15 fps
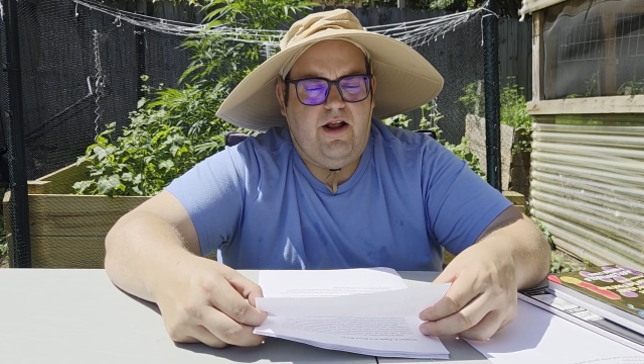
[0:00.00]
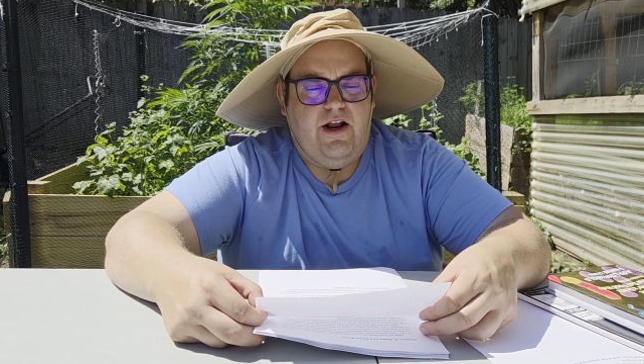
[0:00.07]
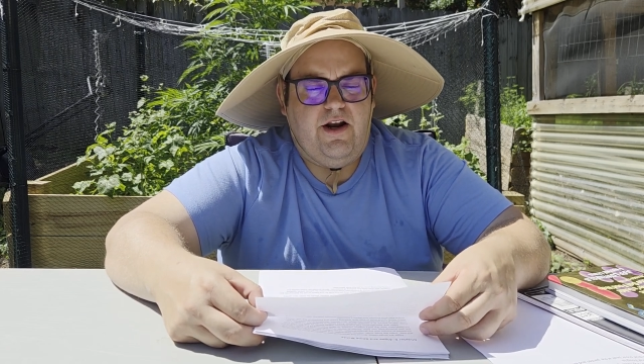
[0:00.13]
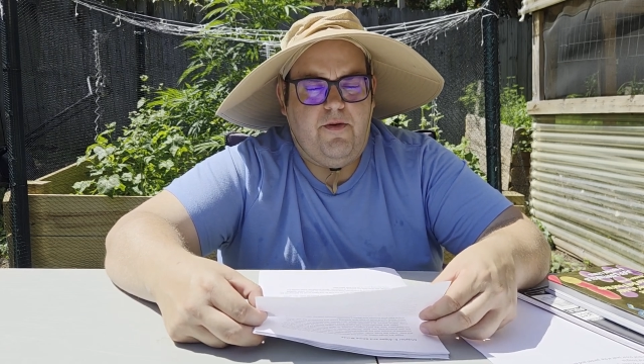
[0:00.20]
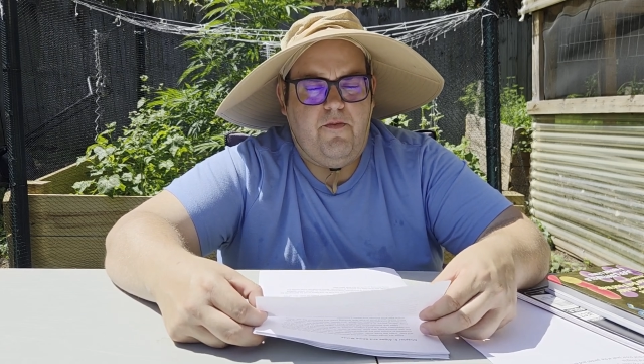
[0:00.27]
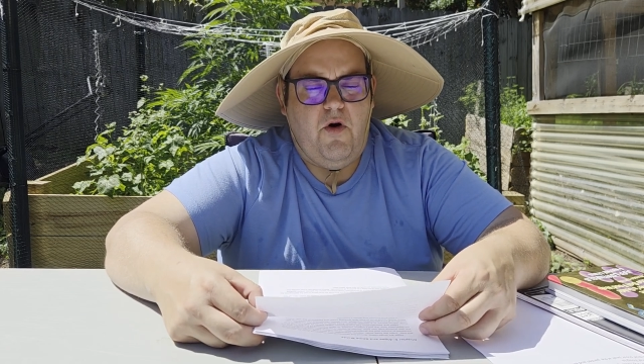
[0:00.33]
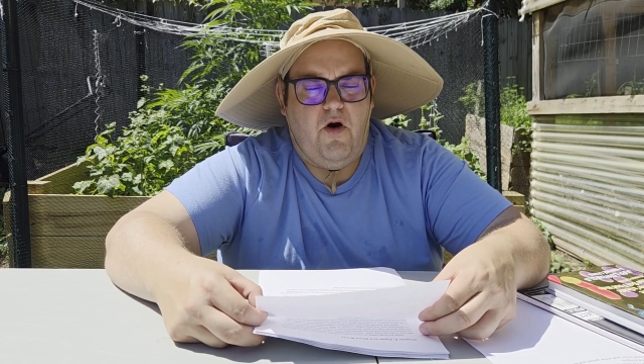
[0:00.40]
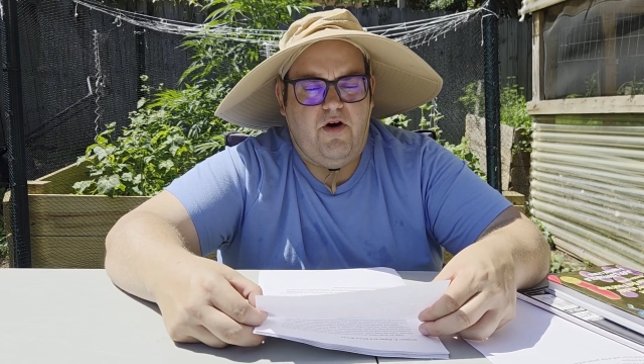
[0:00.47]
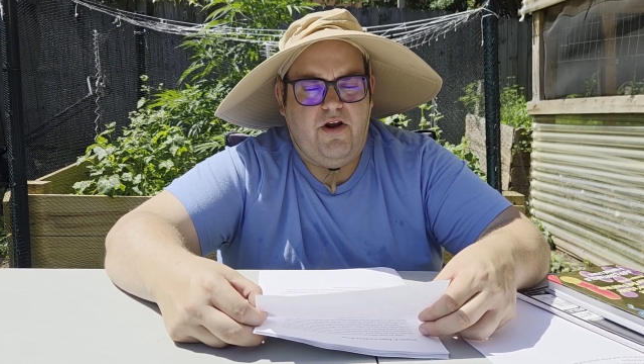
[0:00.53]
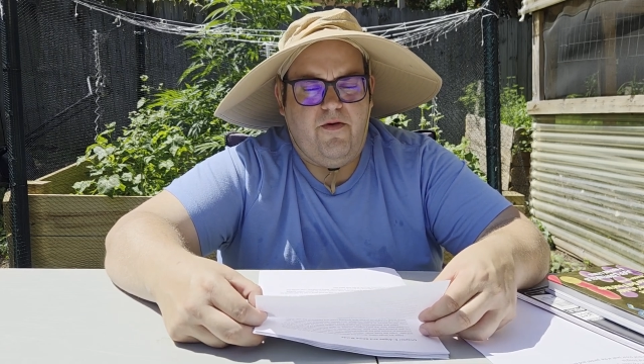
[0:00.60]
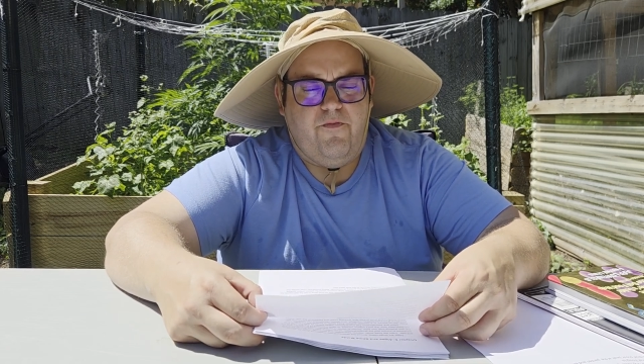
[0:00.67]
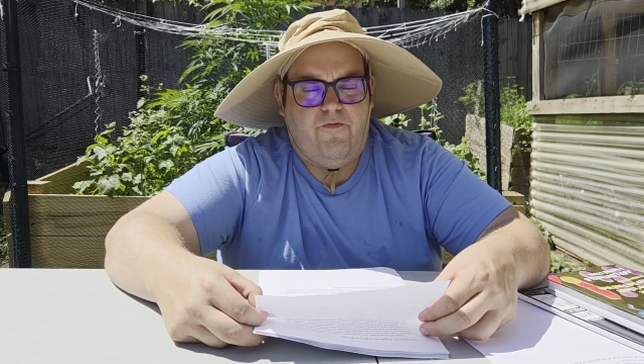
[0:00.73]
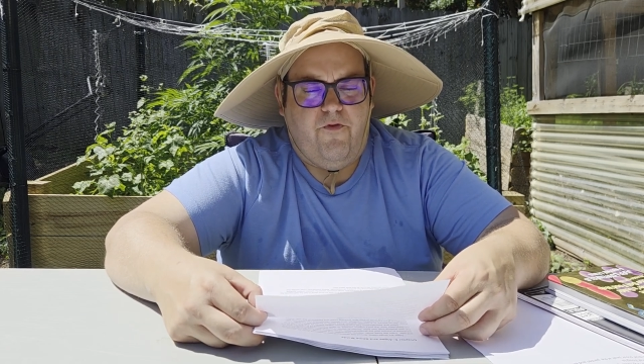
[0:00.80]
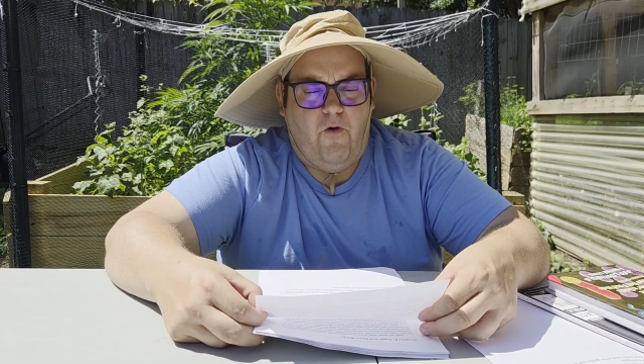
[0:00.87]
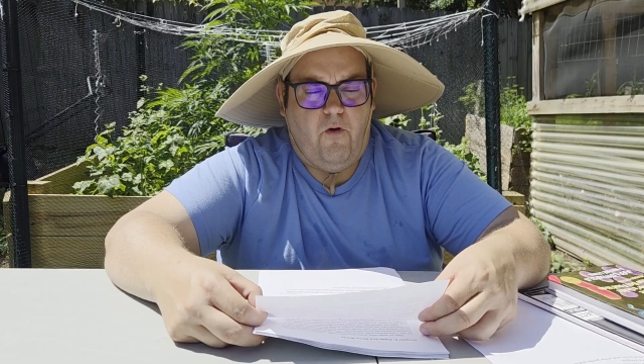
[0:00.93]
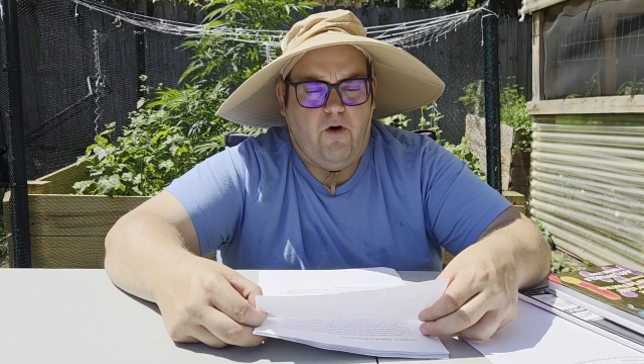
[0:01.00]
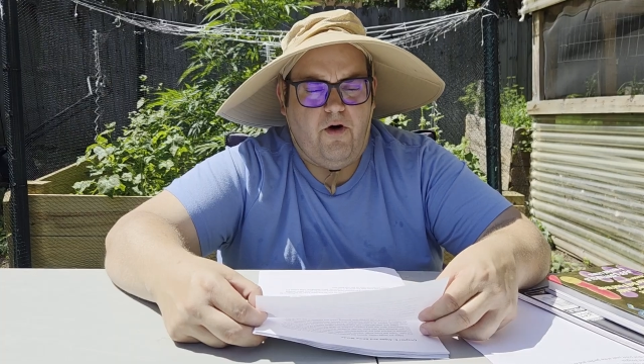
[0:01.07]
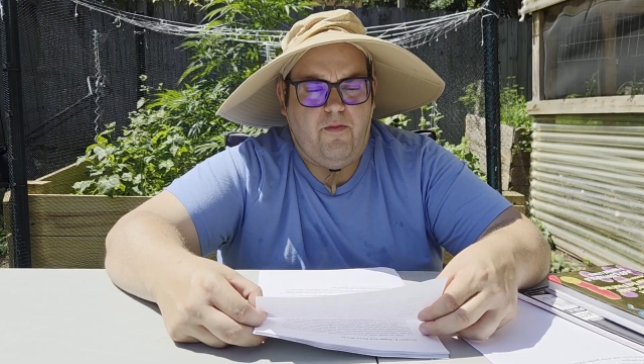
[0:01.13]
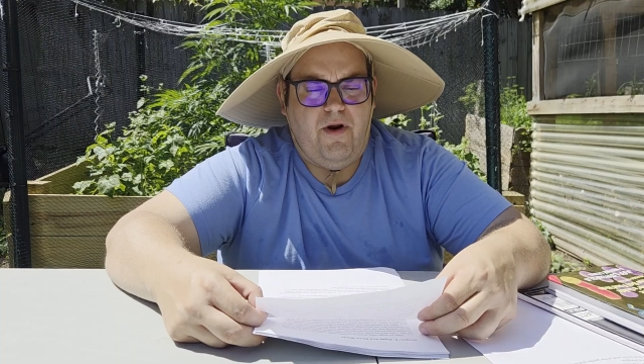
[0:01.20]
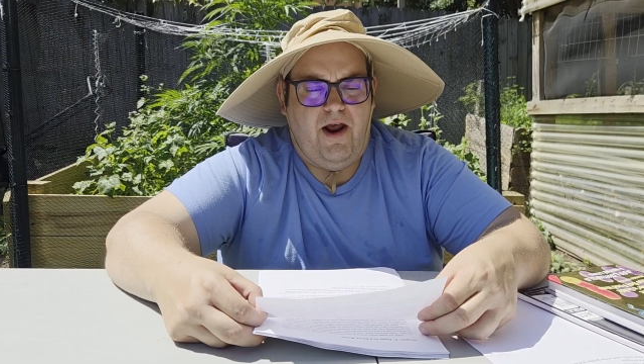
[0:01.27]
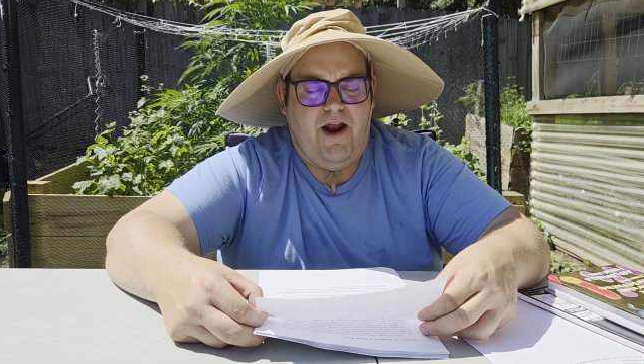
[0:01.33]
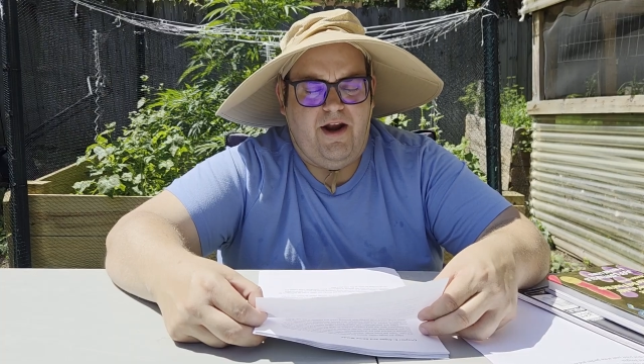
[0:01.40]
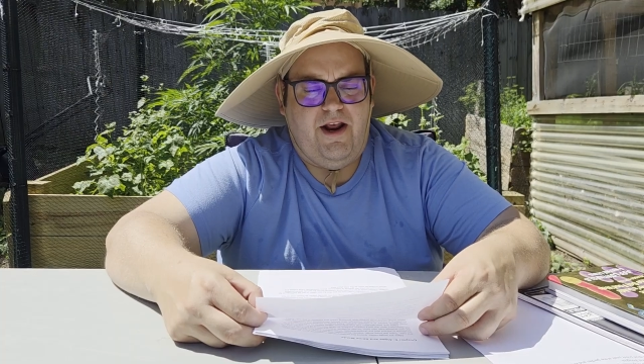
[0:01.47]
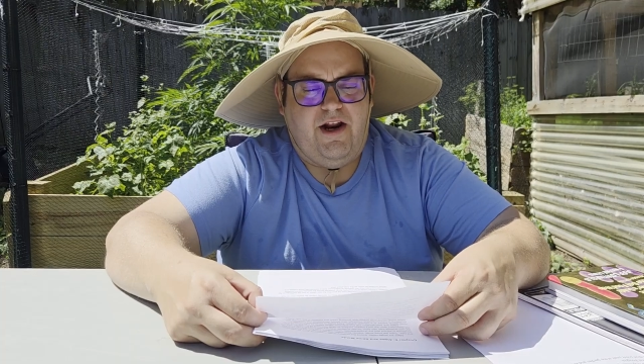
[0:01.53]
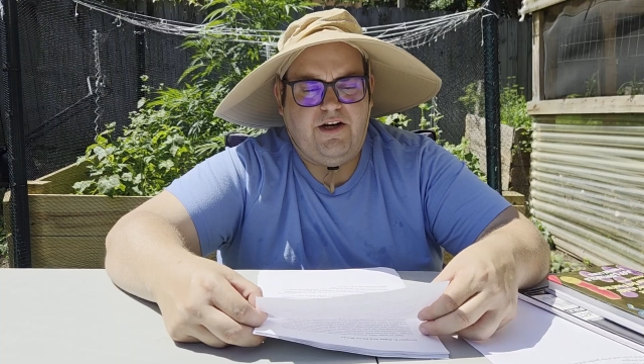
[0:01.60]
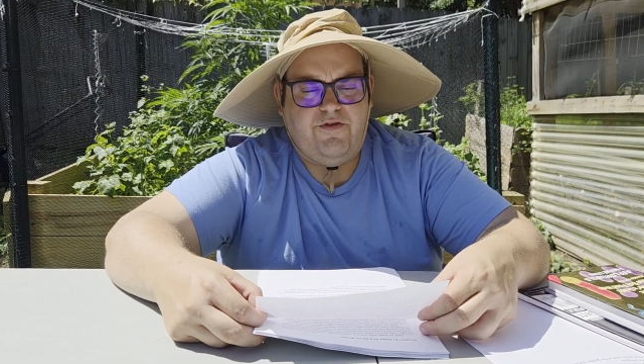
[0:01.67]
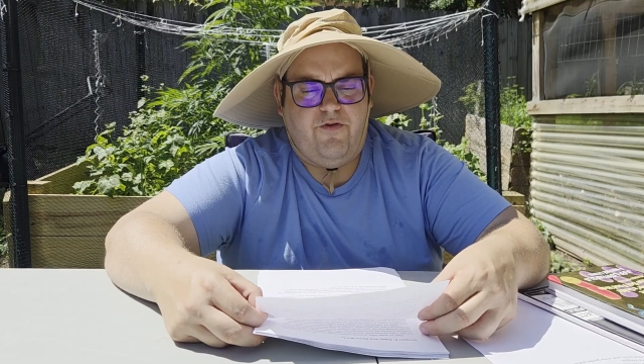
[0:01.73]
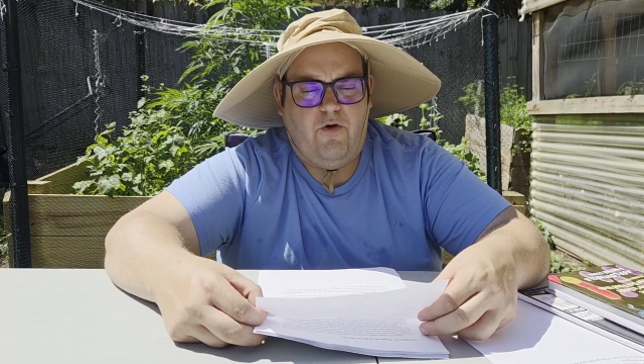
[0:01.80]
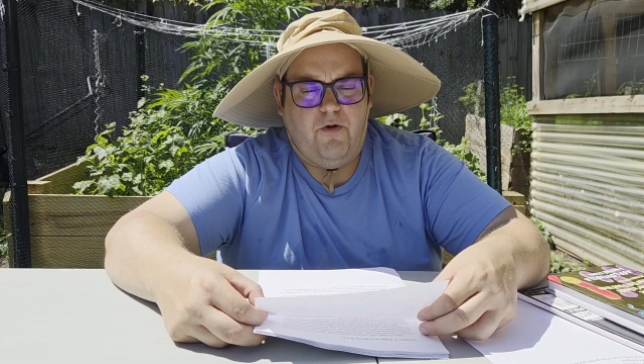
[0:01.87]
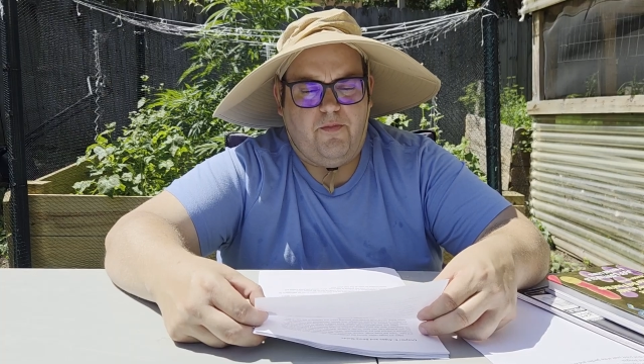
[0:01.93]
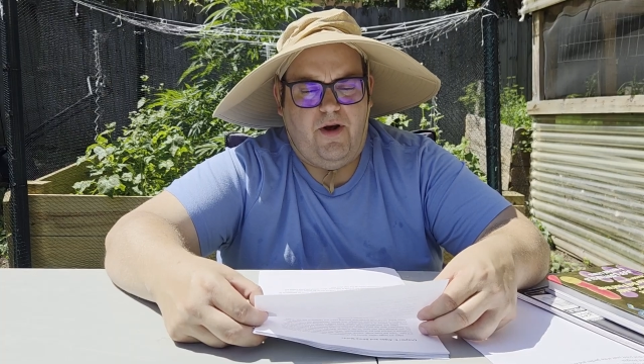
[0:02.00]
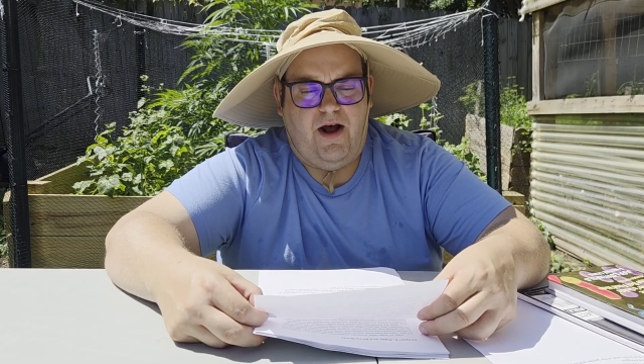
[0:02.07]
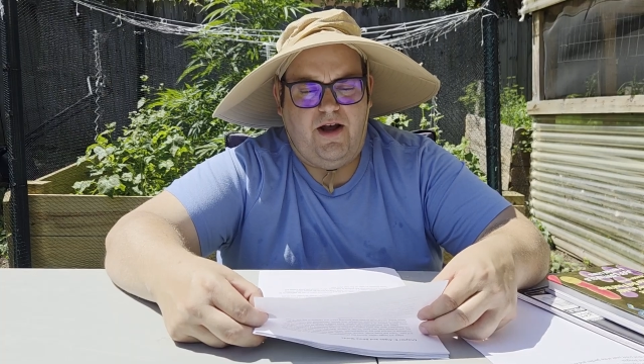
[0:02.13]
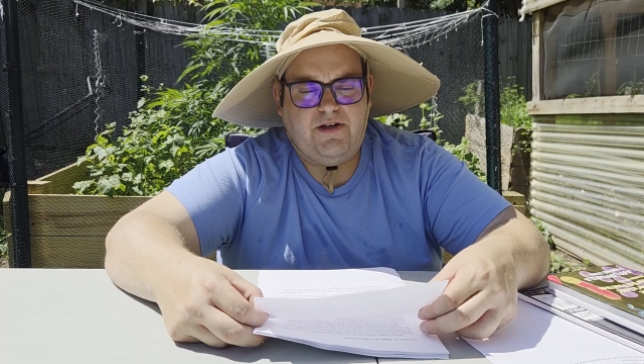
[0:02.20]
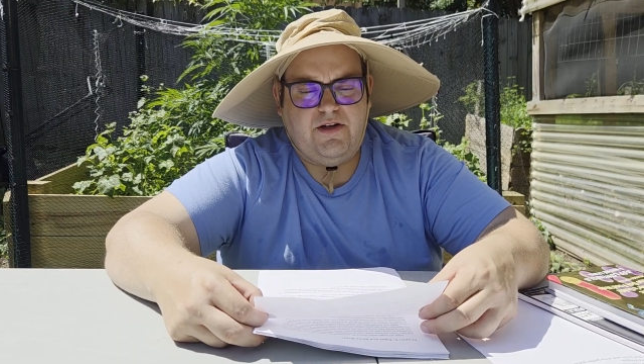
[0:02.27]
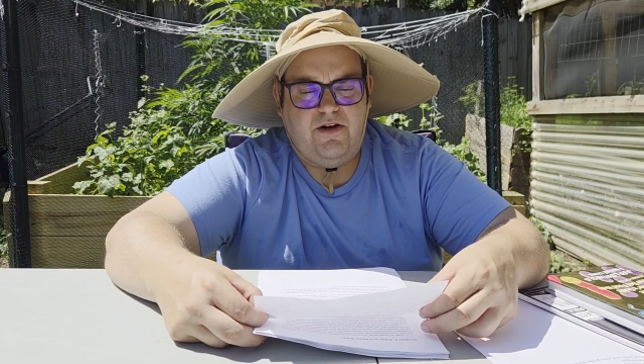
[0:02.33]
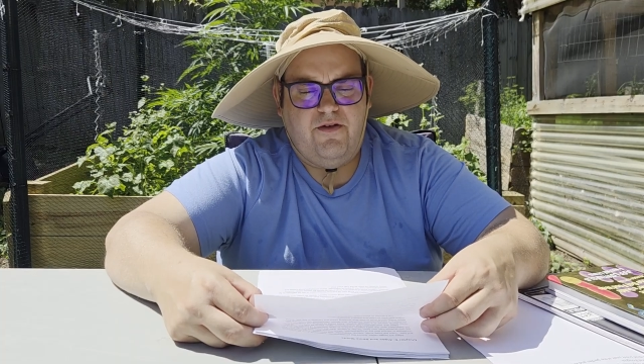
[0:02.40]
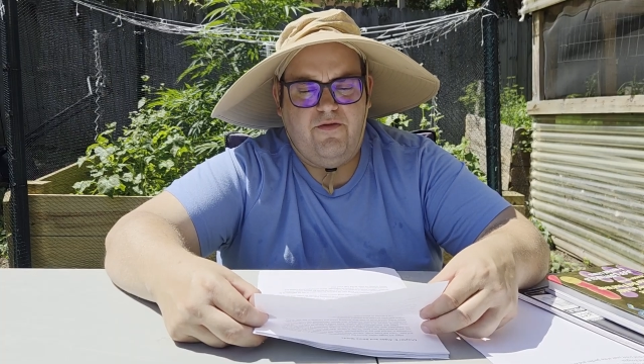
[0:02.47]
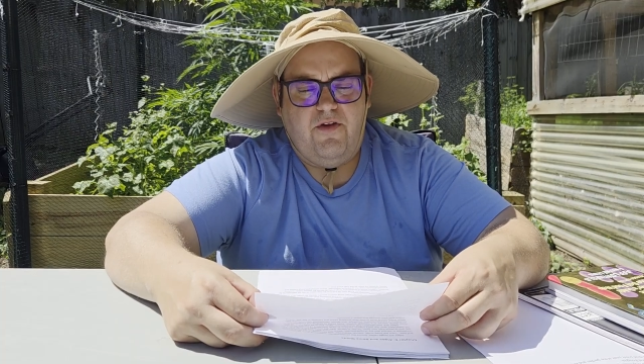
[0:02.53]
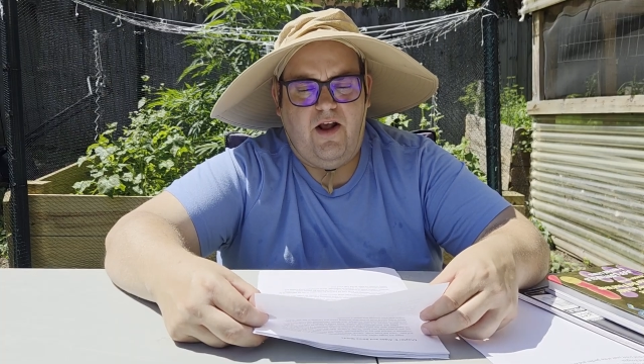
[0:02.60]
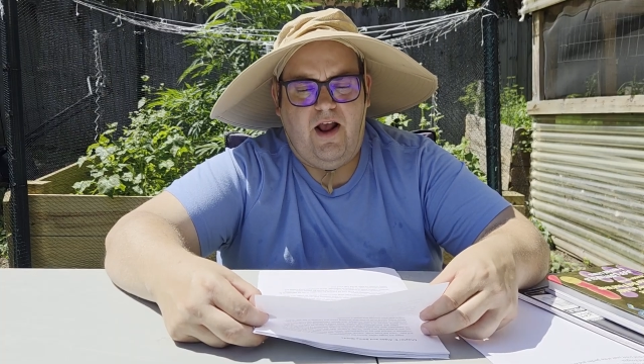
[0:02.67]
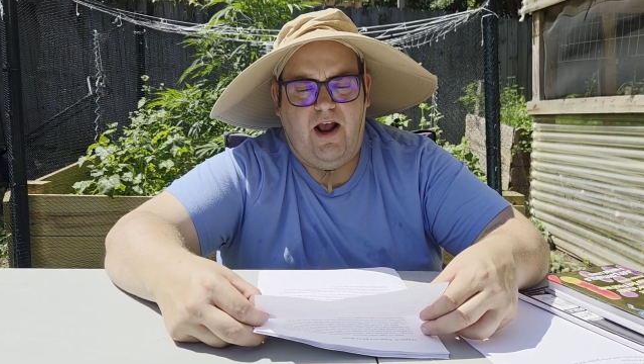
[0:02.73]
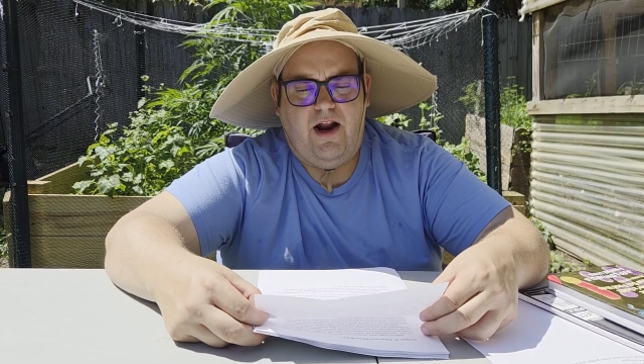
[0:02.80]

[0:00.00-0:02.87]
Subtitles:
in ammonium form, NH4 positive,